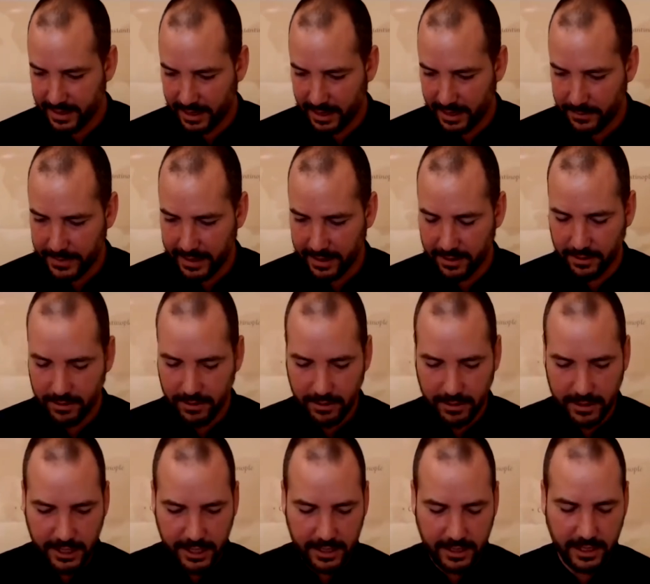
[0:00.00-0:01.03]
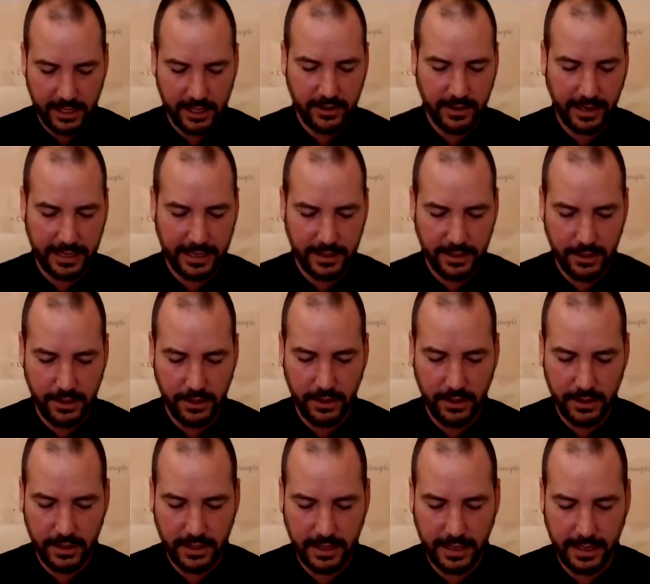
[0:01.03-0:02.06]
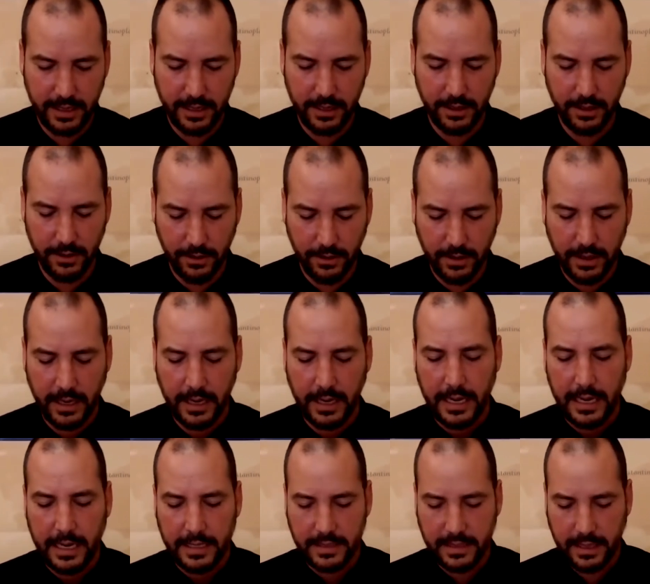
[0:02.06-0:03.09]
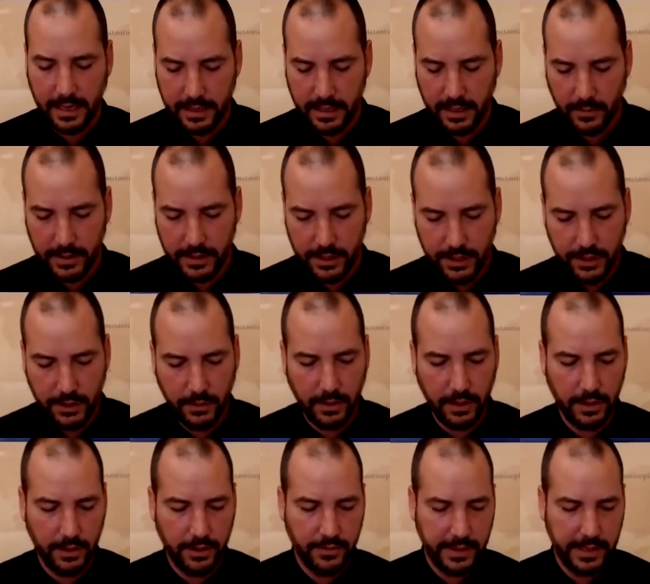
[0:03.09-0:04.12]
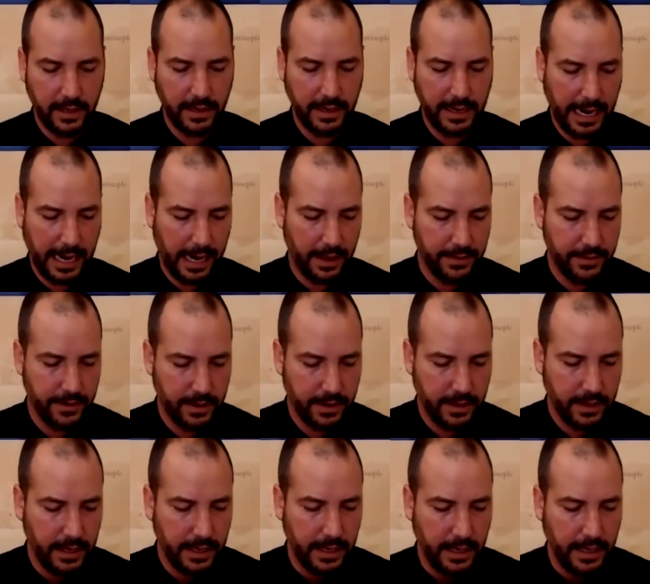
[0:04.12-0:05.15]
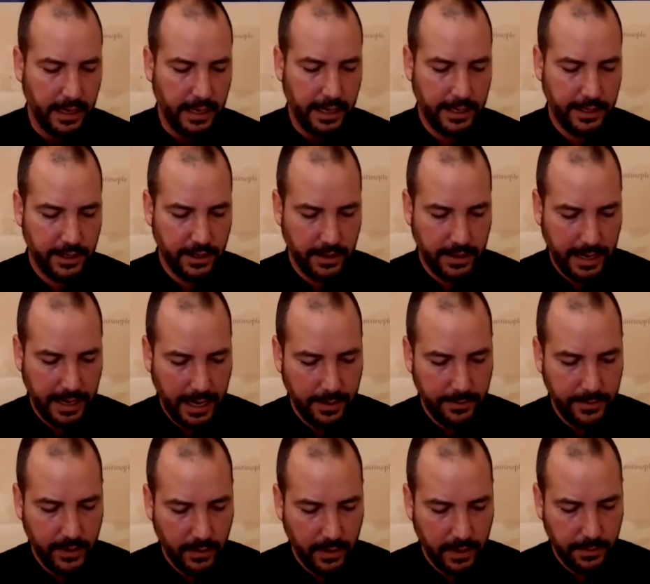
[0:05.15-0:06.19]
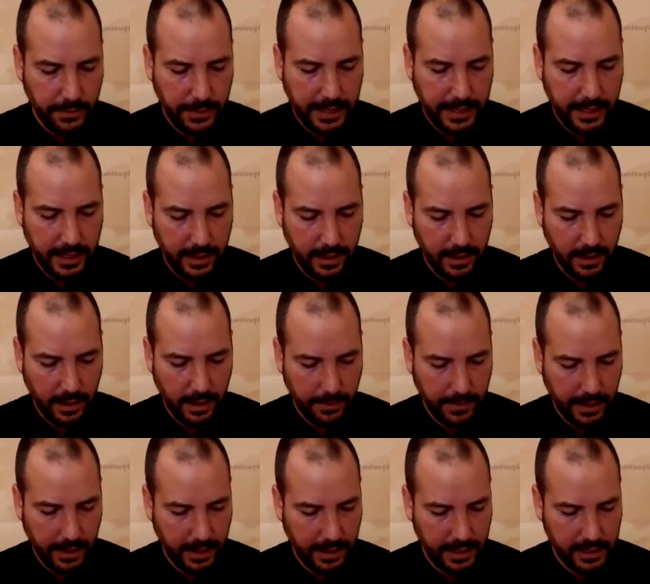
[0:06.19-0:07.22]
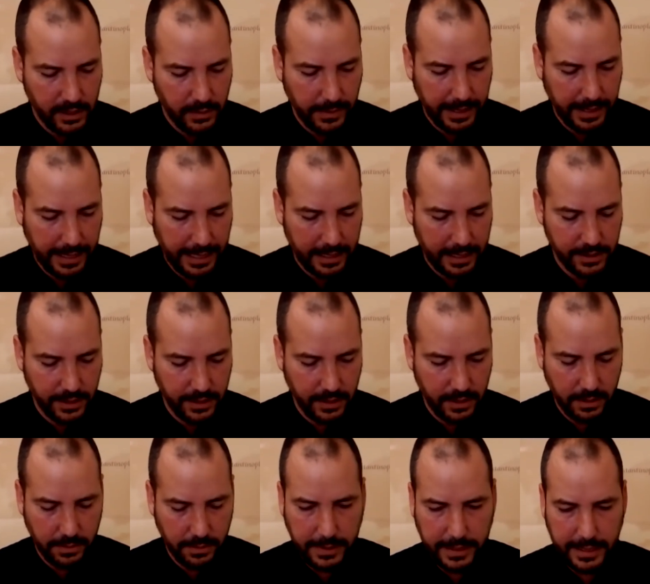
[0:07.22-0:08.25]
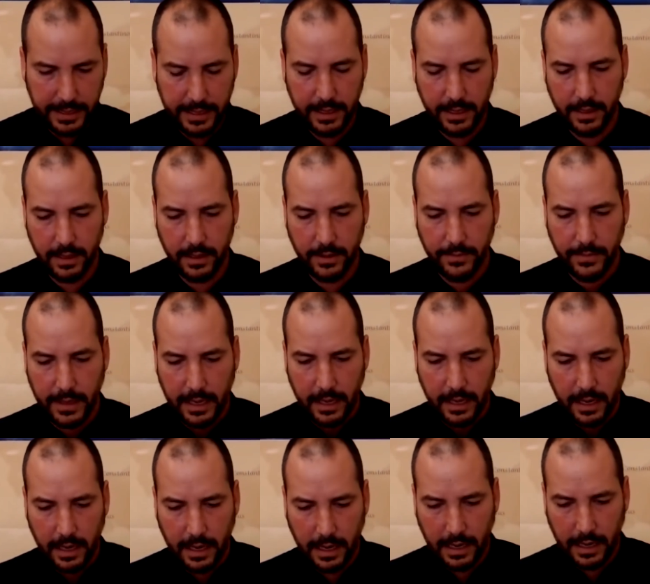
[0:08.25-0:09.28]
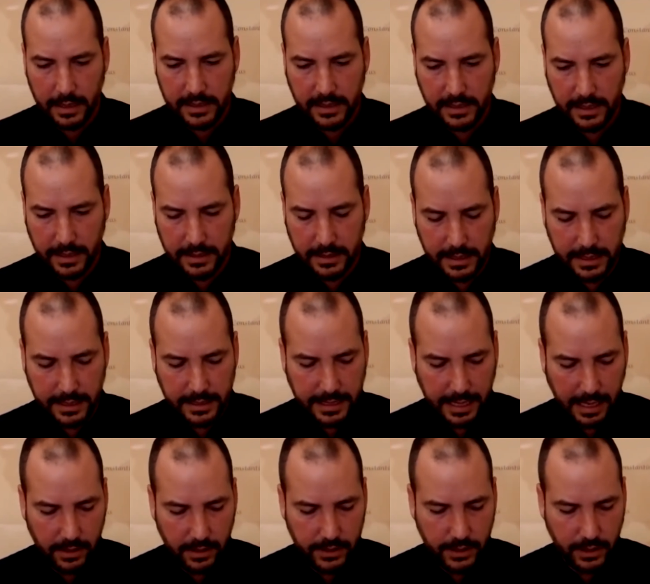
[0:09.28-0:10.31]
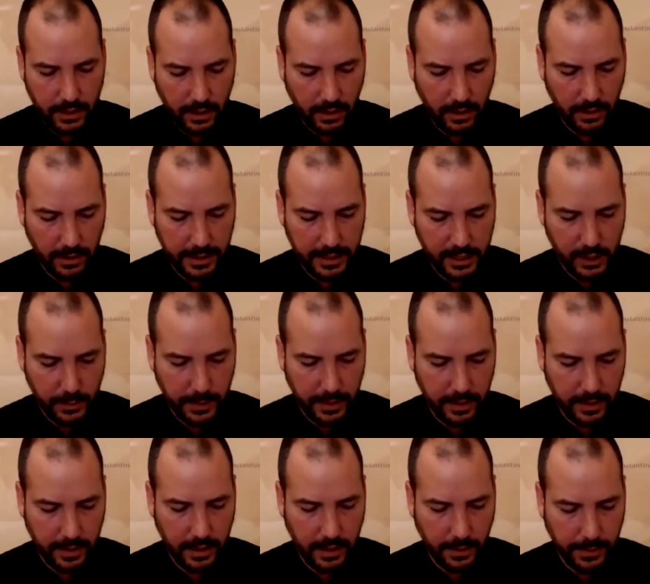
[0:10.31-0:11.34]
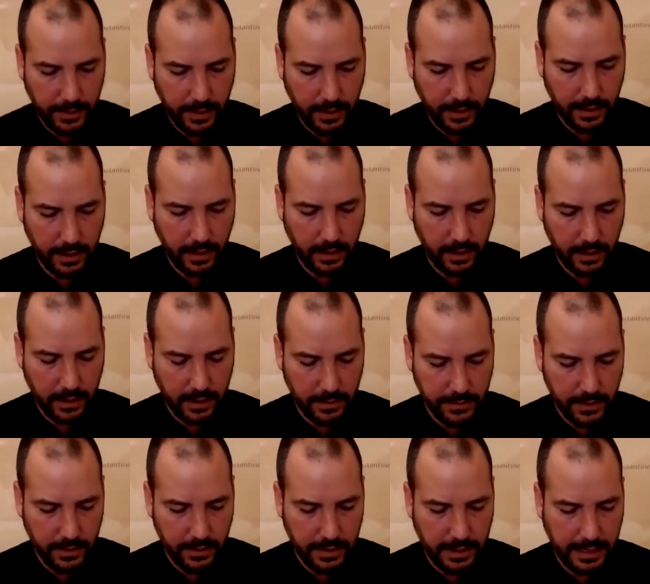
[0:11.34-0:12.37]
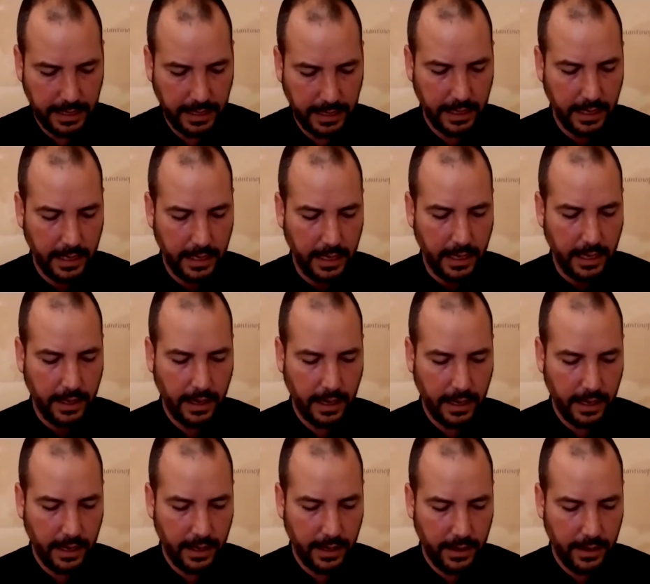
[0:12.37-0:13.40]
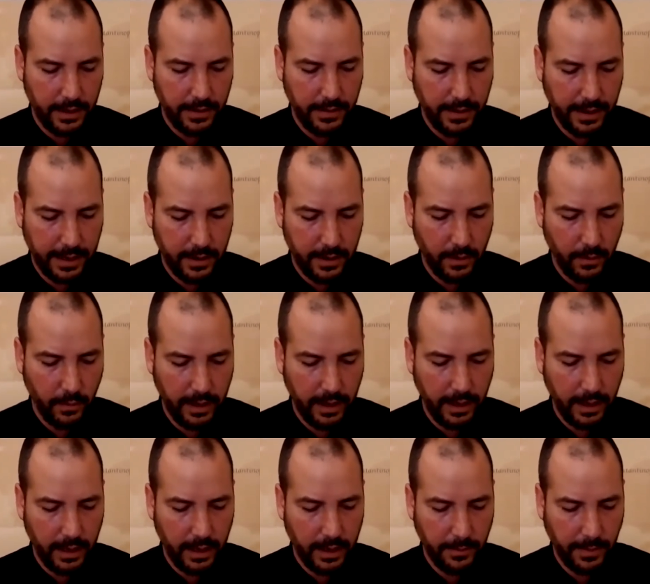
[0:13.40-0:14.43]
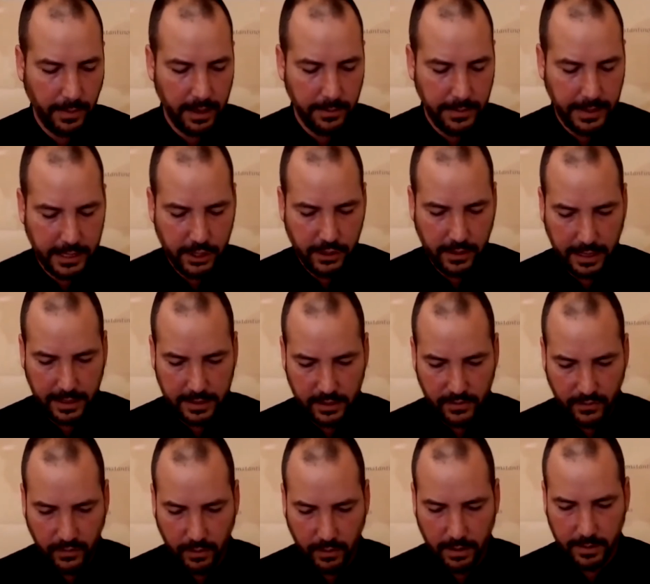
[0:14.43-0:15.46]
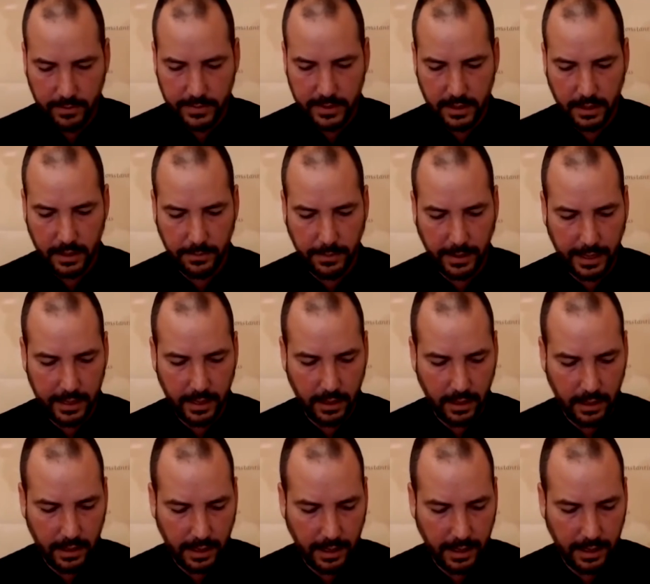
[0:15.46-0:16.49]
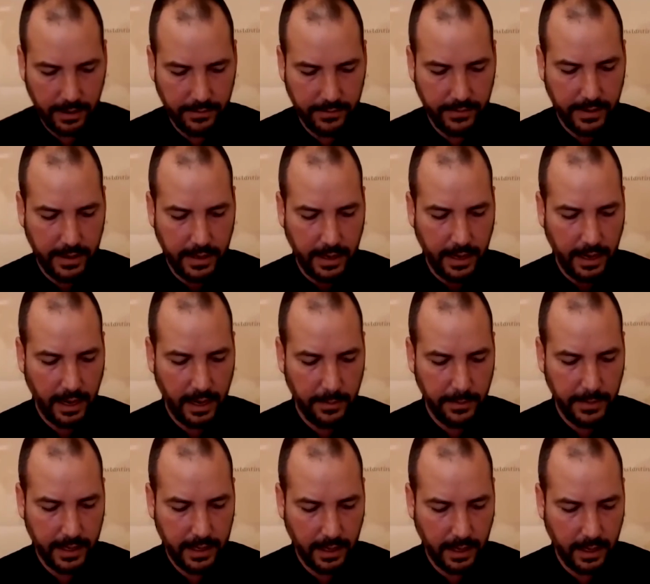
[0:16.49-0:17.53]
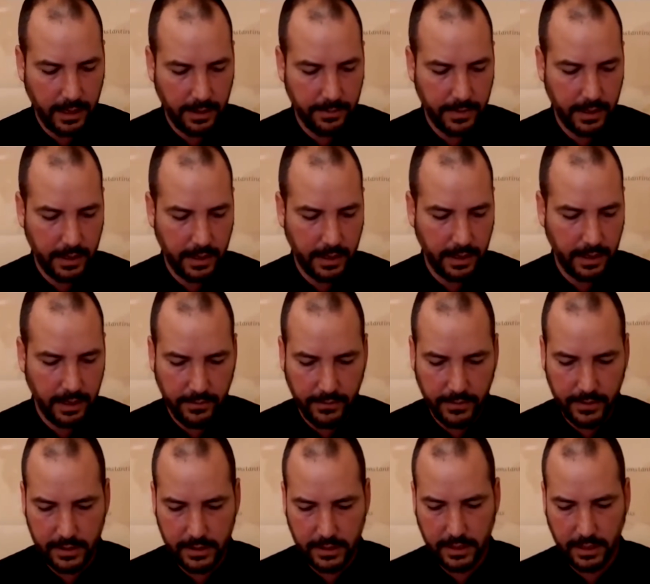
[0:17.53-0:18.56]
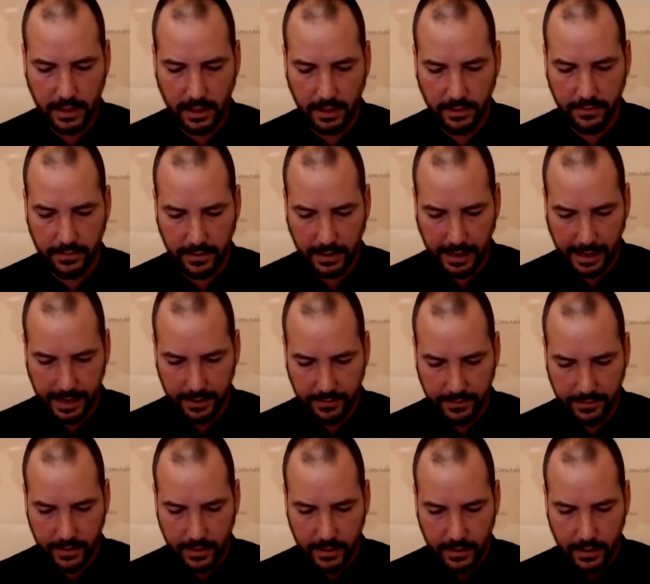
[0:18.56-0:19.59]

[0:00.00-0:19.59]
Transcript: Amen. O Lord Jesus Christ, you who, who said that when two or three are gathered in your name, you would be here among us. We ask you to be here, uh, sending down your Holy Spirit upon our community, uh, that we might be transformed by your love and become givers of life.